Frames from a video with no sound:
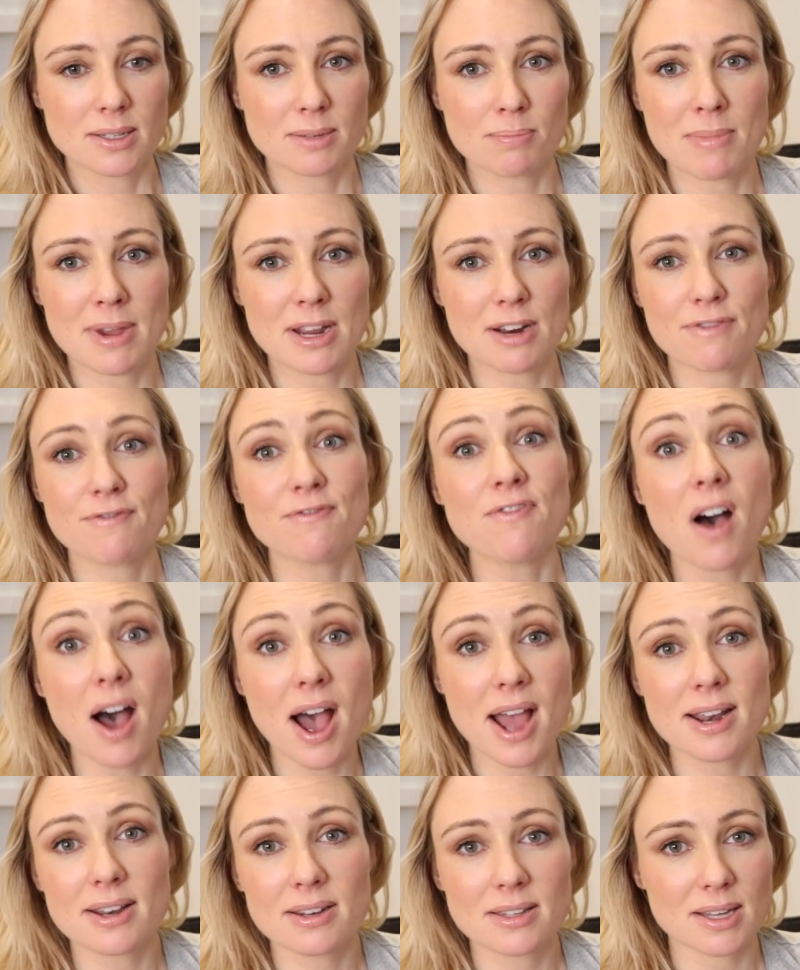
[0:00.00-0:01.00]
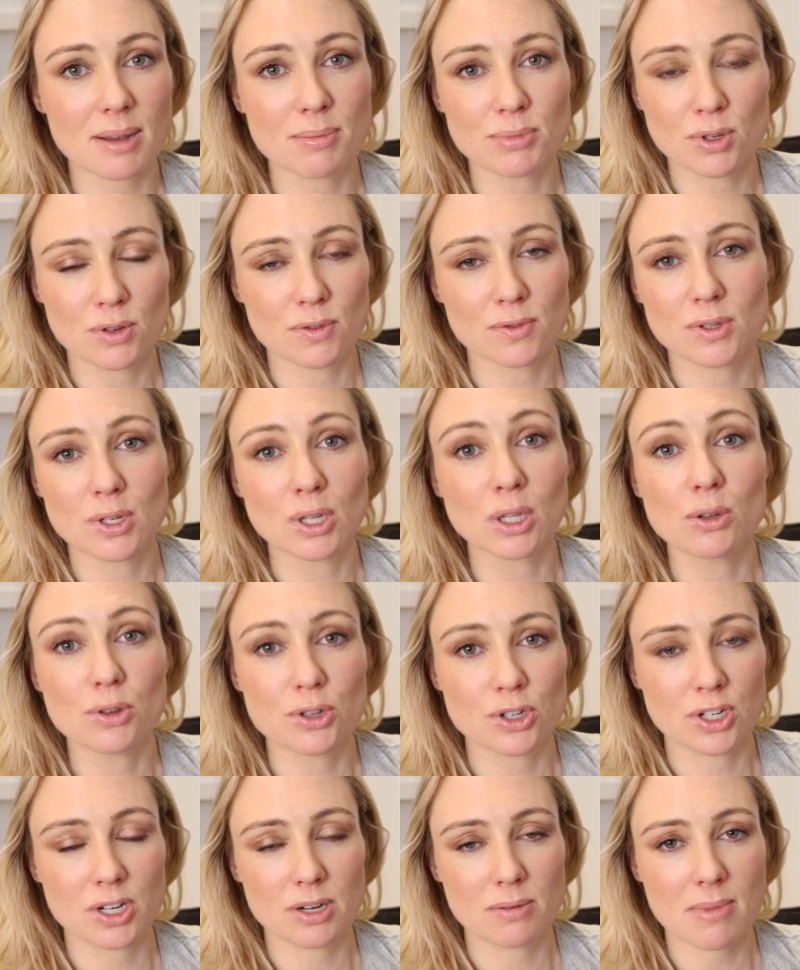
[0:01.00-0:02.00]
me to find some sort of
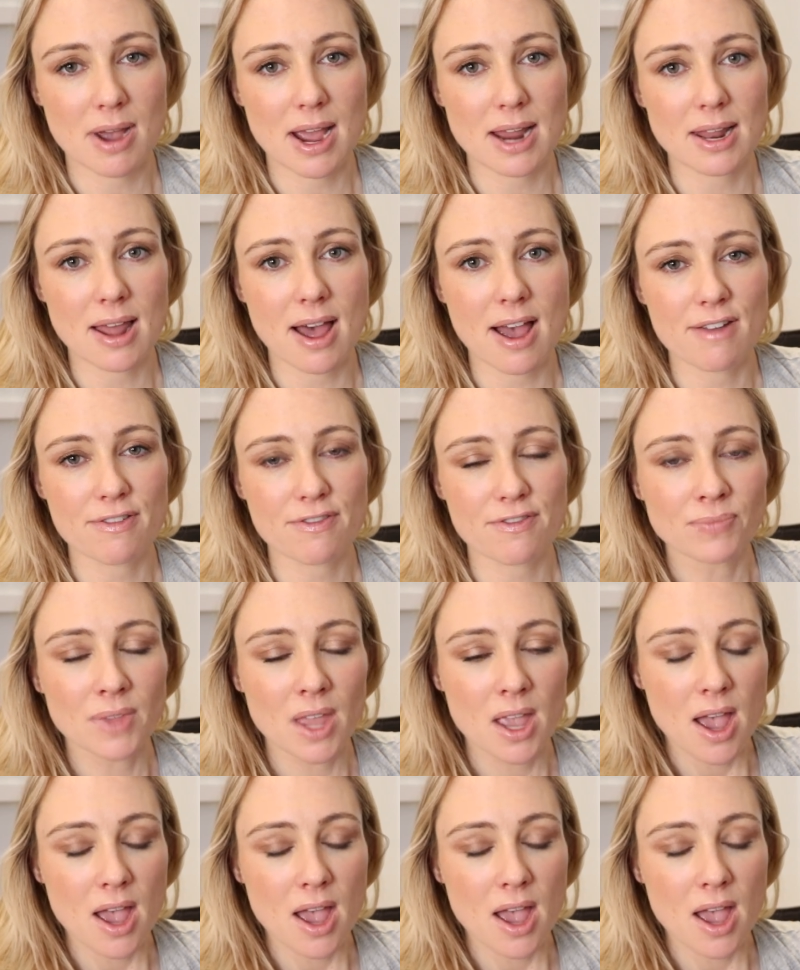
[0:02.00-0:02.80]
solution in my life.